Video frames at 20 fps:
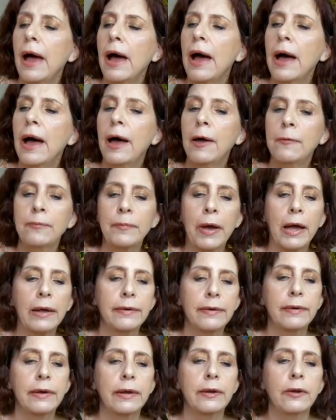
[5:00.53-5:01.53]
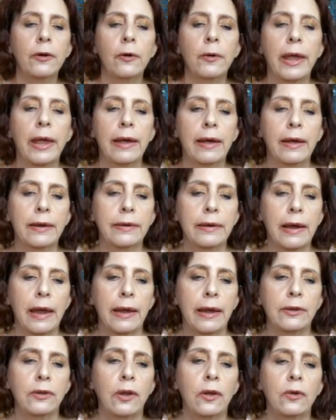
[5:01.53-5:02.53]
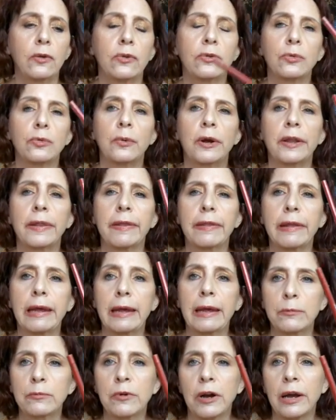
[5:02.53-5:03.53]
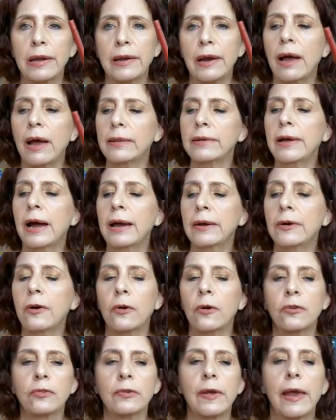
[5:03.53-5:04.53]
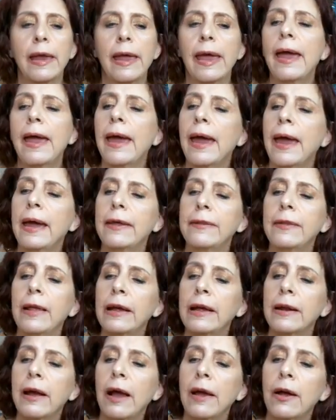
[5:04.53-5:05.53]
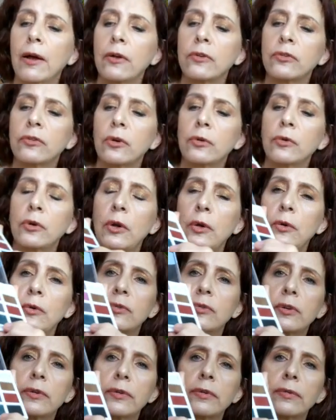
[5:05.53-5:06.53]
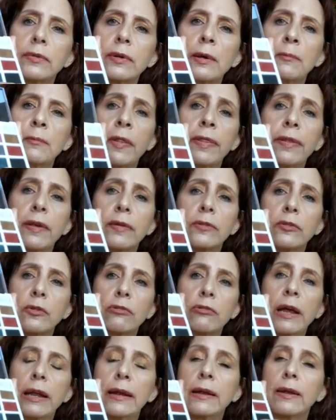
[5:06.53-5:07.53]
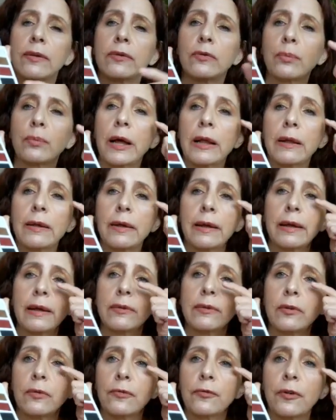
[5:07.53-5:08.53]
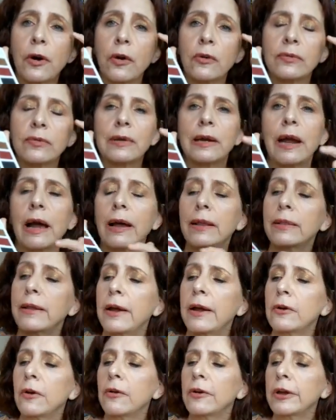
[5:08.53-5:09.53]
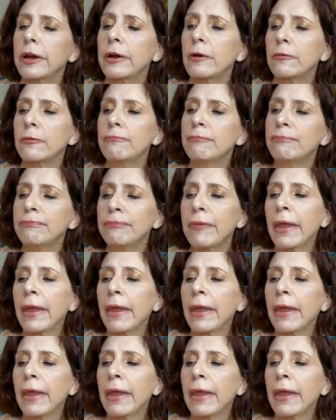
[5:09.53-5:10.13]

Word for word: Um, I did go ahead and use one of the Emride eyeliners, and then I also used some of this green as well as far as an eyeliner here.